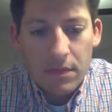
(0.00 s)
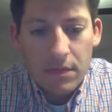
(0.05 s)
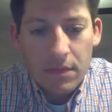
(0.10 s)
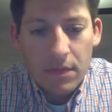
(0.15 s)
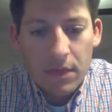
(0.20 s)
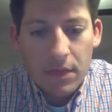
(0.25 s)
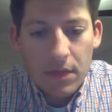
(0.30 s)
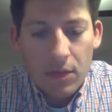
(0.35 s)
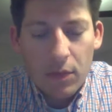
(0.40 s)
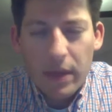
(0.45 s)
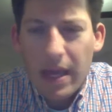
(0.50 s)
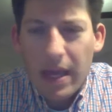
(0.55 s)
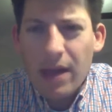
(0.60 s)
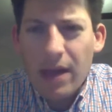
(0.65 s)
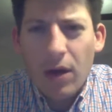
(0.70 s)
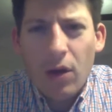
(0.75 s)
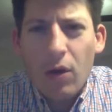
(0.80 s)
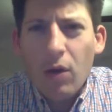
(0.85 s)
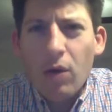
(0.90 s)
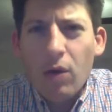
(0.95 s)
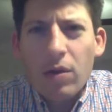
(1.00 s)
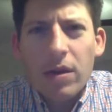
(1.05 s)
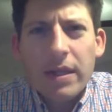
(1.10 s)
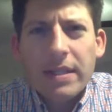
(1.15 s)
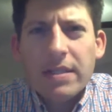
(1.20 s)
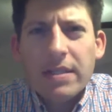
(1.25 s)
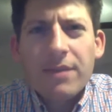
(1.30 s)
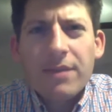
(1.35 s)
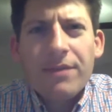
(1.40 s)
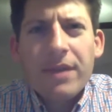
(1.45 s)
We had a whole
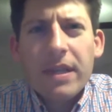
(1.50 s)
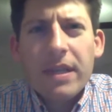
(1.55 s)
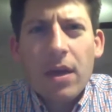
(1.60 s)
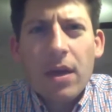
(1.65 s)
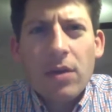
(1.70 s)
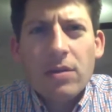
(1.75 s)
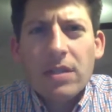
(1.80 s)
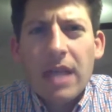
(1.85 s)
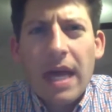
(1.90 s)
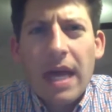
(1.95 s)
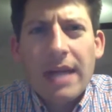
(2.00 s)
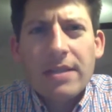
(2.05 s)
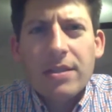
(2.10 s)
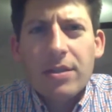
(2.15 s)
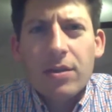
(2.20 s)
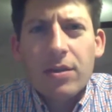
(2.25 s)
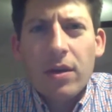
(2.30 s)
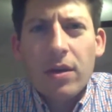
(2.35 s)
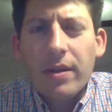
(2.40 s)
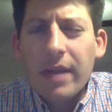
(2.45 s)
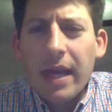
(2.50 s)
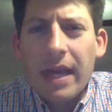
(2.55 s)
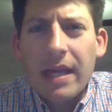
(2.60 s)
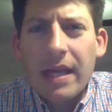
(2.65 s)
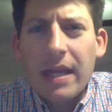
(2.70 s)
list of videos last year on that.